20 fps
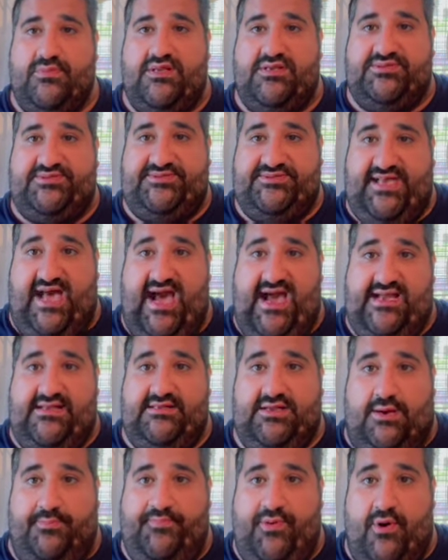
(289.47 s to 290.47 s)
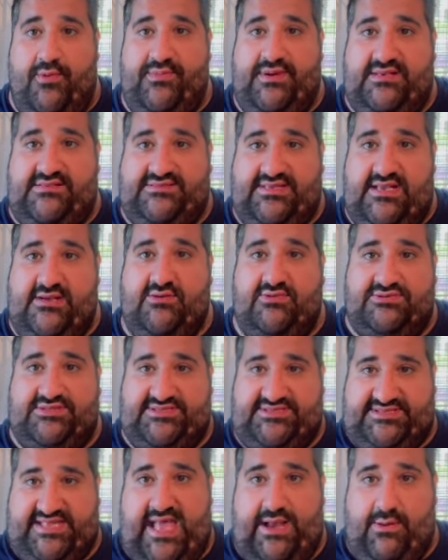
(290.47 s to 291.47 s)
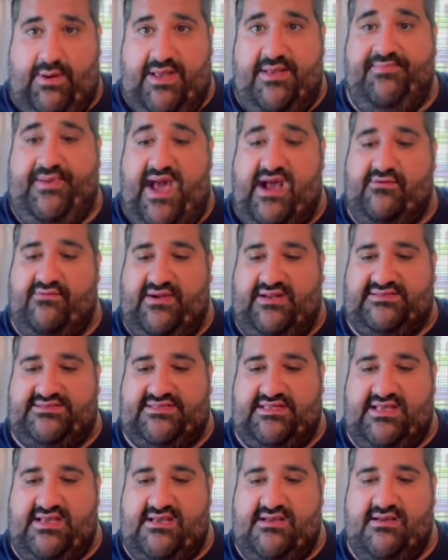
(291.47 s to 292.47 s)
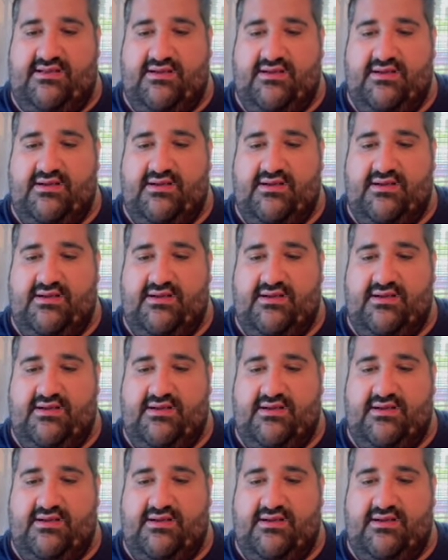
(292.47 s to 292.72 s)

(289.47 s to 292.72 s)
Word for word: signed a permanent deal to stay with Impact Wrestling.